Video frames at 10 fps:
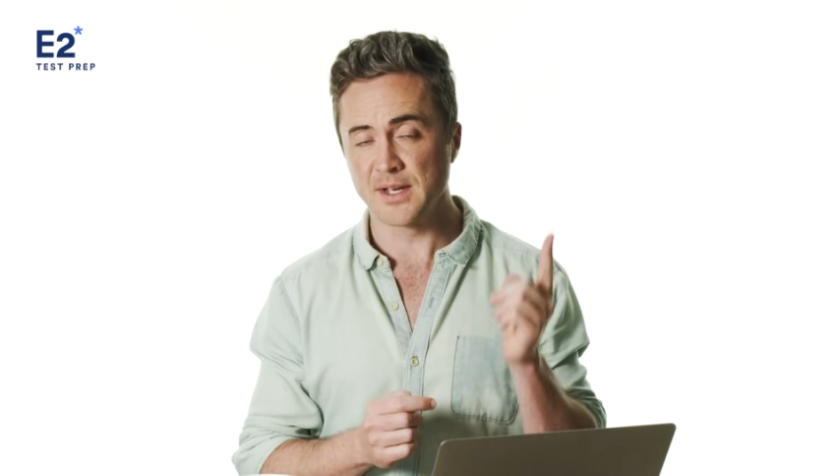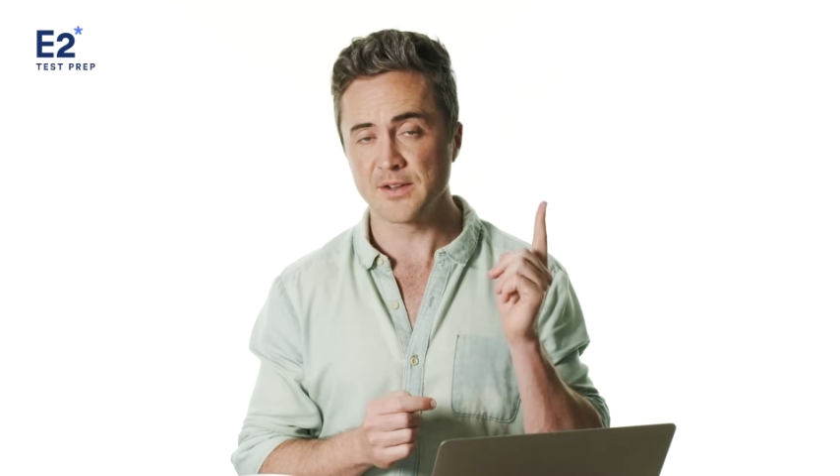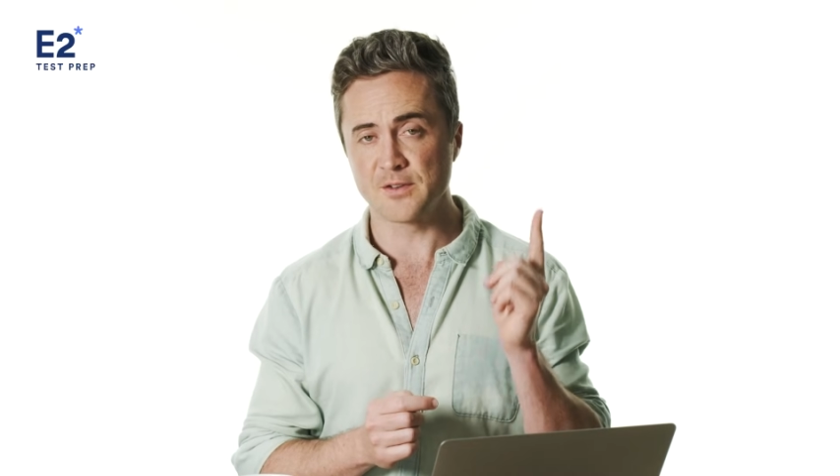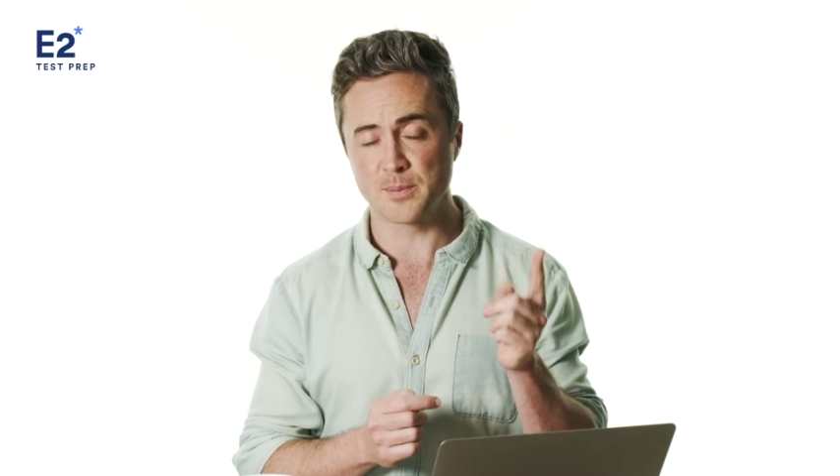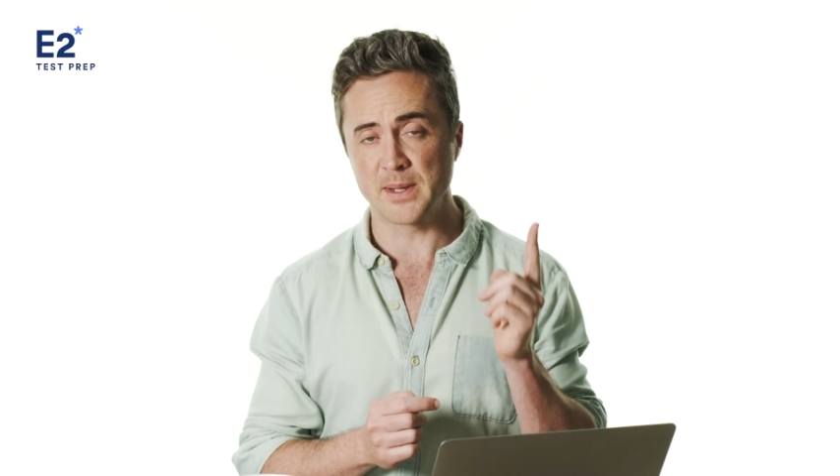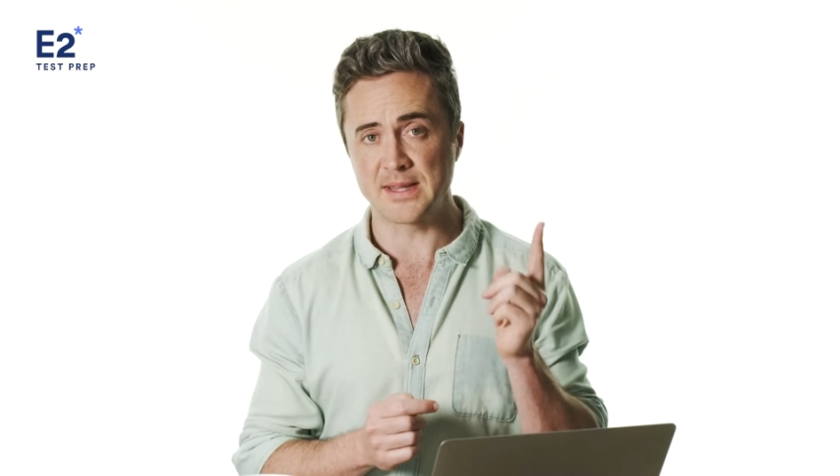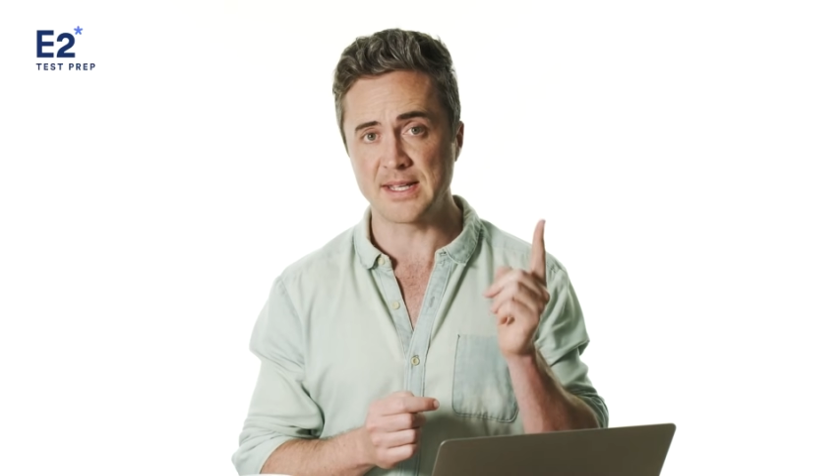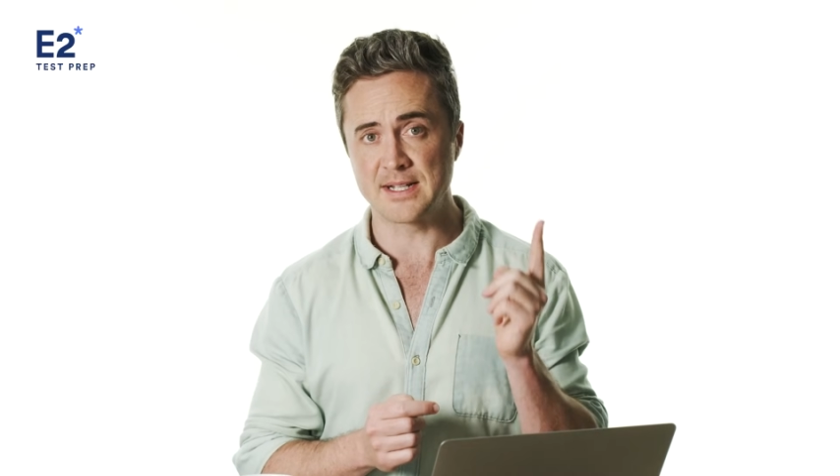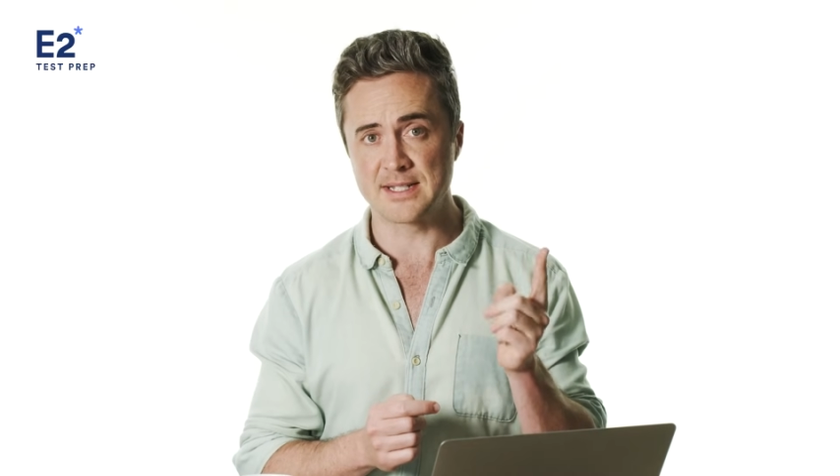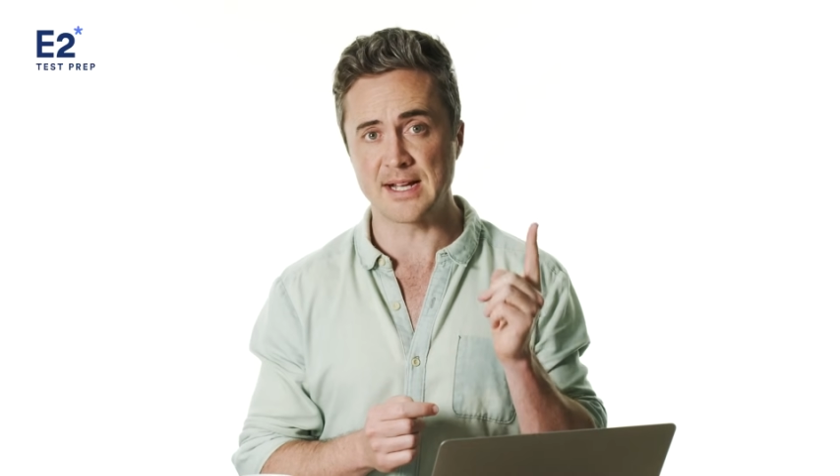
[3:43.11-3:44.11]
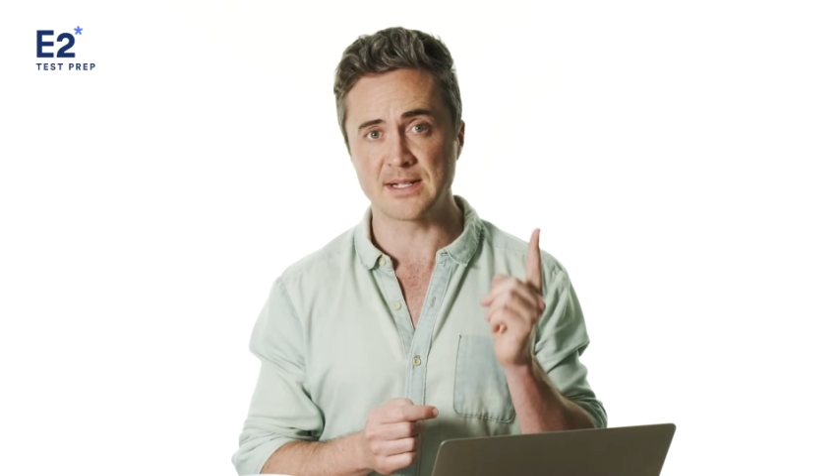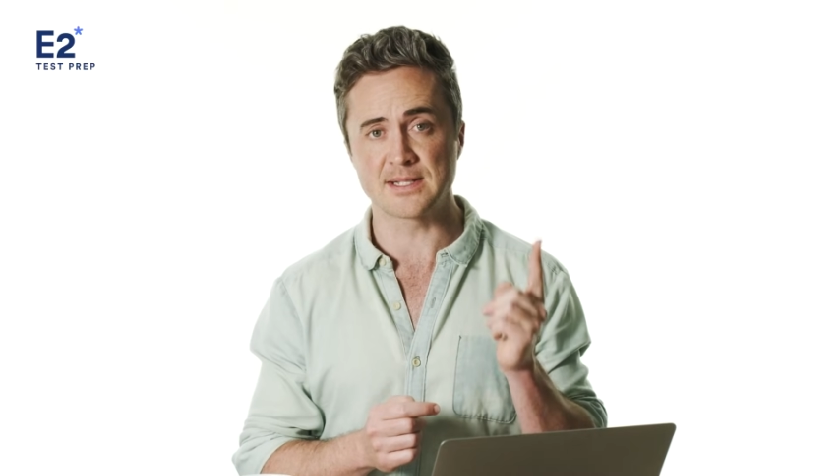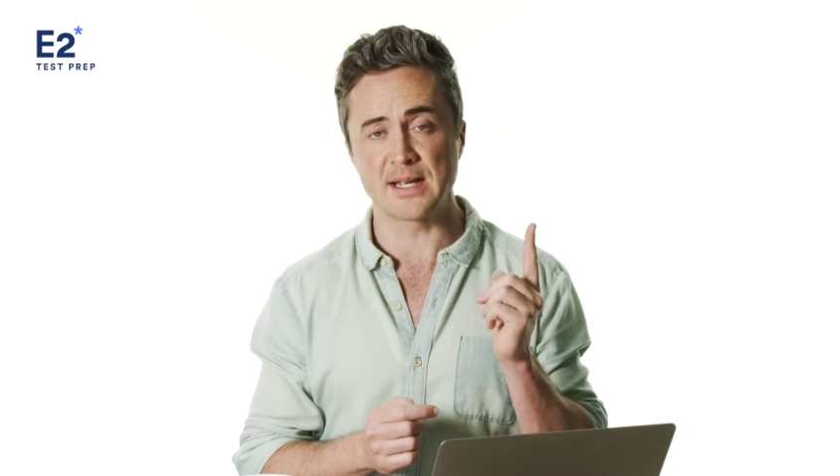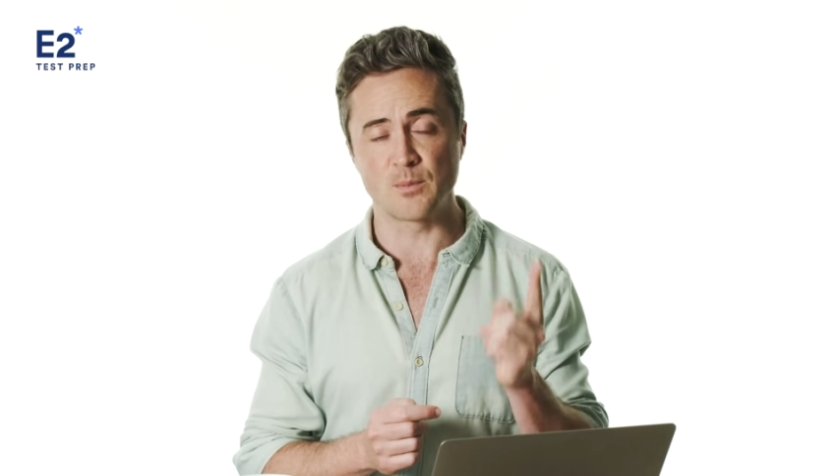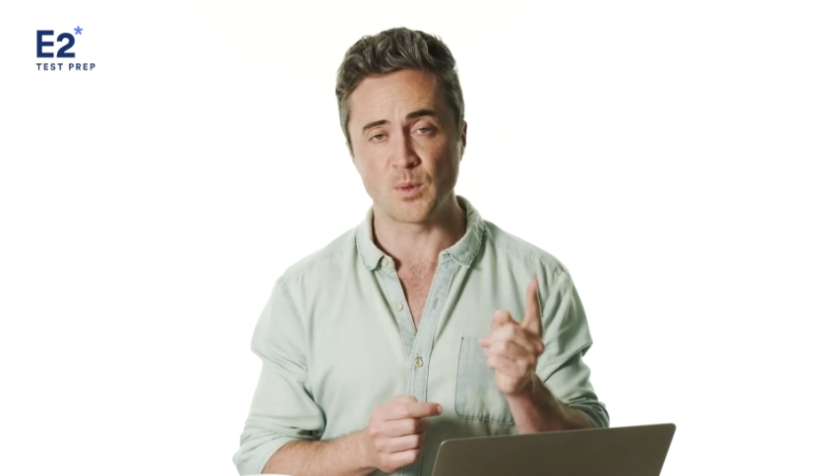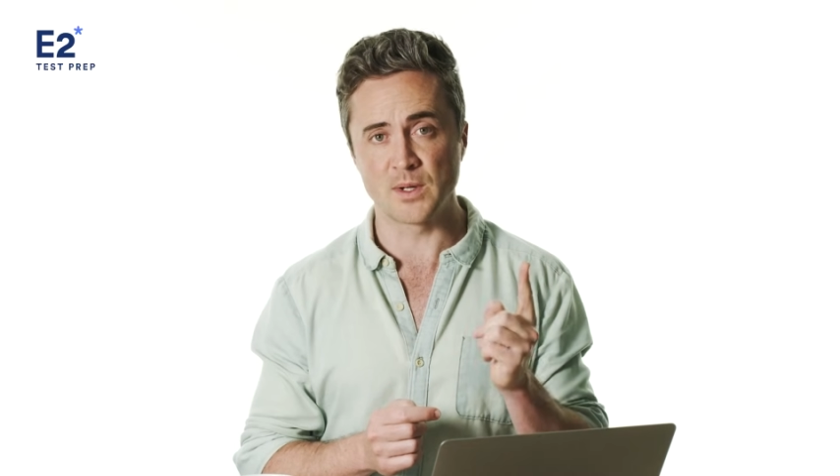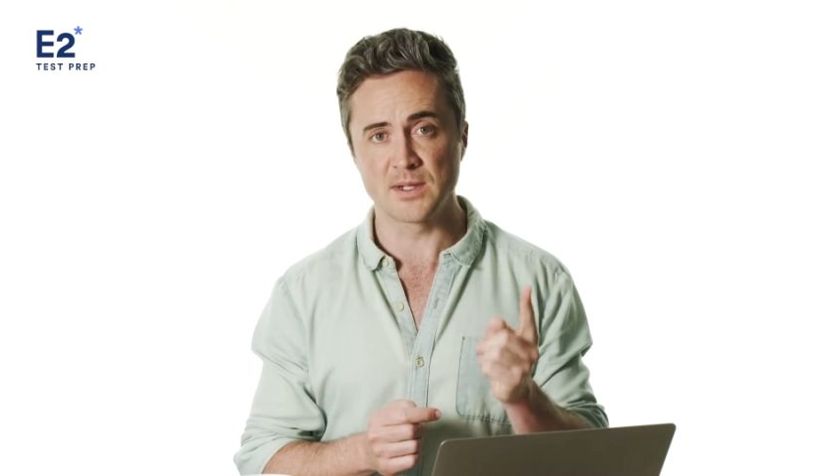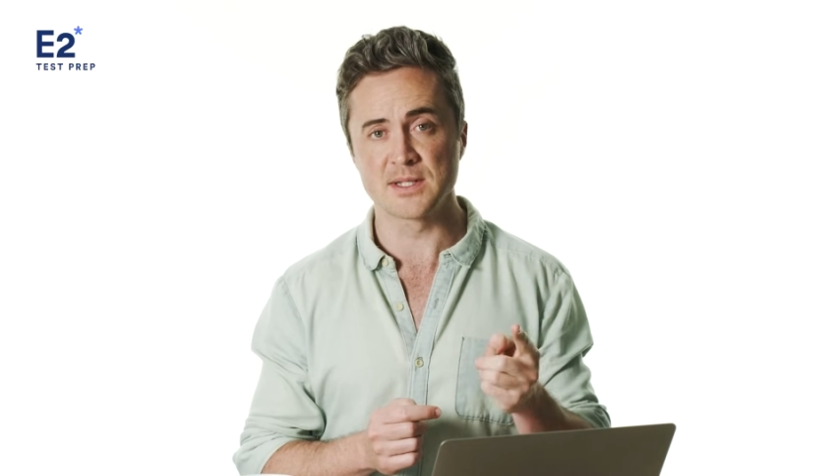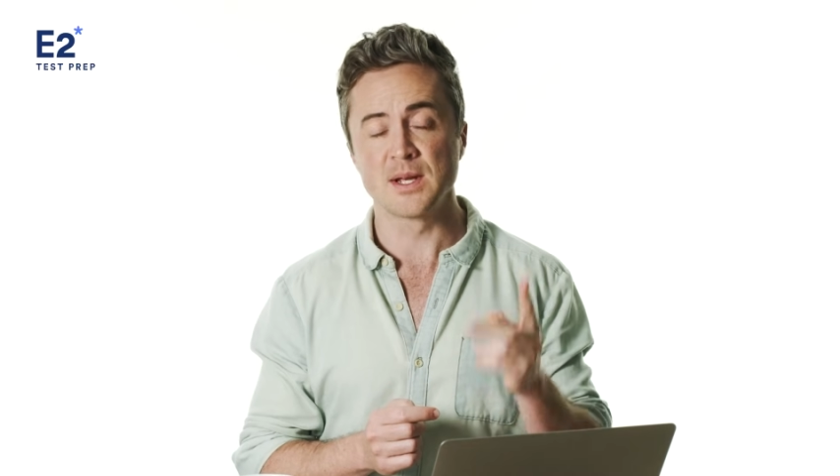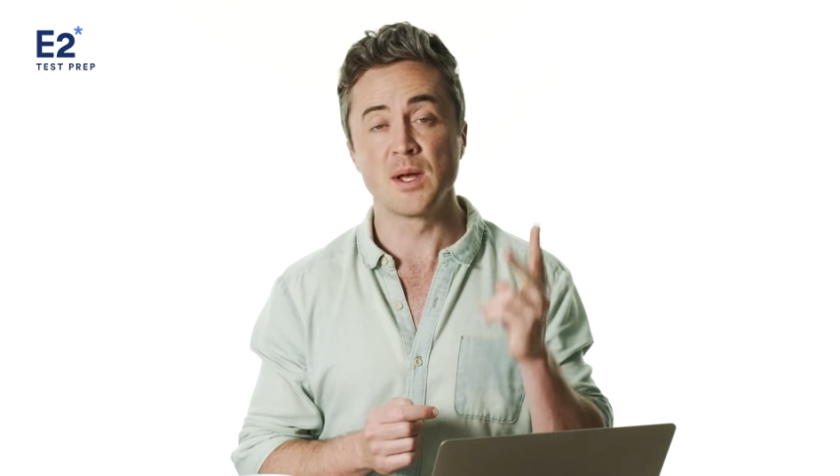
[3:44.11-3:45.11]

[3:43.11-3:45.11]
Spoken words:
You repeat the exact same words.